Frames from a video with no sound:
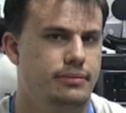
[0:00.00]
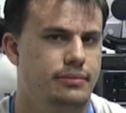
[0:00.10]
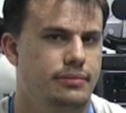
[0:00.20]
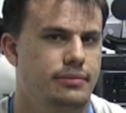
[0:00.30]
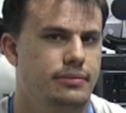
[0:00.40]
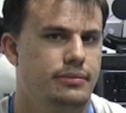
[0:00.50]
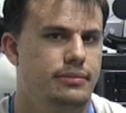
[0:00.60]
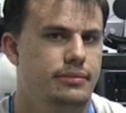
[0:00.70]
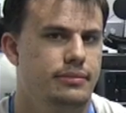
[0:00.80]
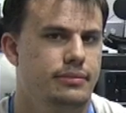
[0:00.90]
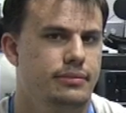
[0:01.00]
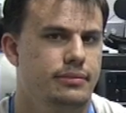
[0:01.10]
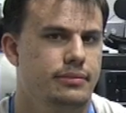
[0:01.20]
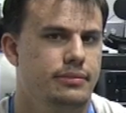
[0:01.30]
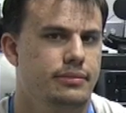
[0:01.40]

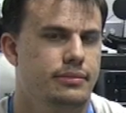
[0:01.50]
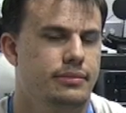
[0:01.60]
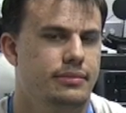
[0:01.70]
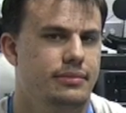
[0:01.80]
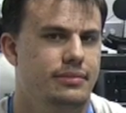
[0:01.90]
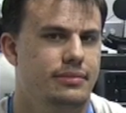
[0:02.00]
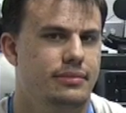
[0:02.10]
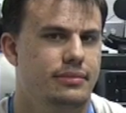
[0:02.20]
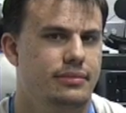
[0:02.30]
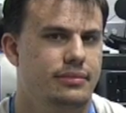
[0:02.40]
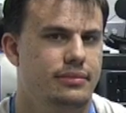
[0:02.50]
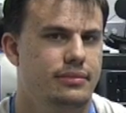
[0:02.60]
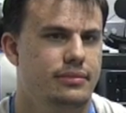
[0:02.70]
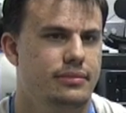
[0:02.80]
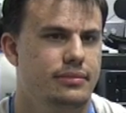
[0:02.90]

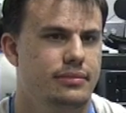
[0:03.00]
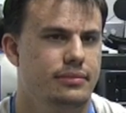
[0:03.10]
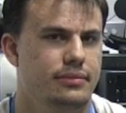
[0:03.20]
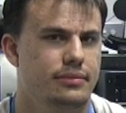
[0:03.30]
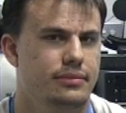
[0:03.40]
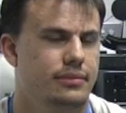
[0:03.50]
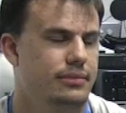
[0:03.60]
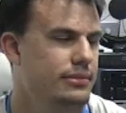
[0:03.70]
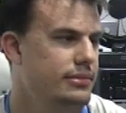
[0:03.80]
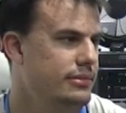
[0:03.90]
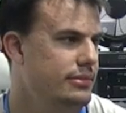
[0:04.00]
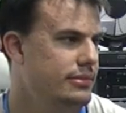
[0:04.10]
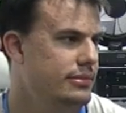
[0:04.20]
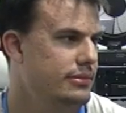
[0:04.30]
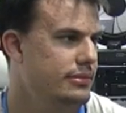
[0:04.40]

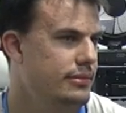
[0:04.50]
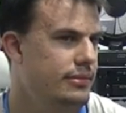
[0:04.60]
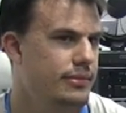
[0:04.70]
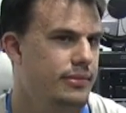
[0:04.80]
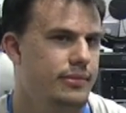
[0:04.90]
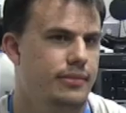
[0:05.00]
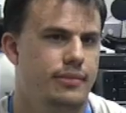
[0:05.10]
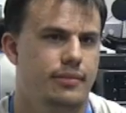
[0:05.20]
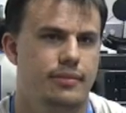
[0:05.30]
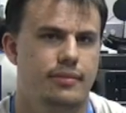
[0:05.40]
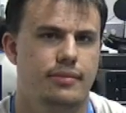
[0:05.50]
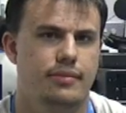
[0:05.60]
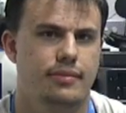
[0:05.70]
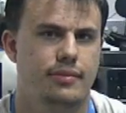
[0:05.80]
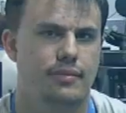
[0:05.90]

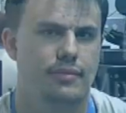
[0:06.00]
[no speech]